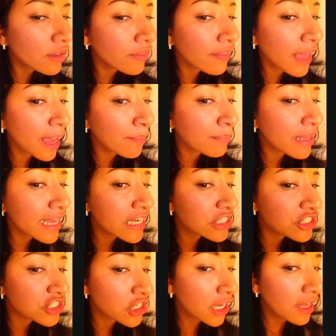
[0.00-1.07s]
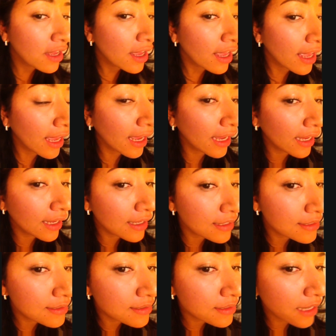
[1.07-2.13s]
that much,
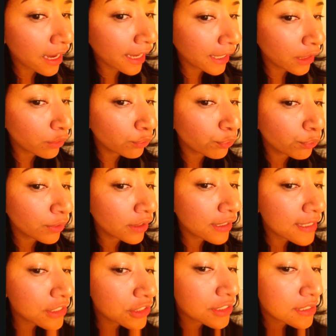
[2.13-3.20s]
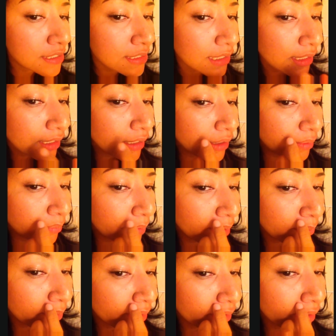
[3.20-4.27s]
and I can really just see maybe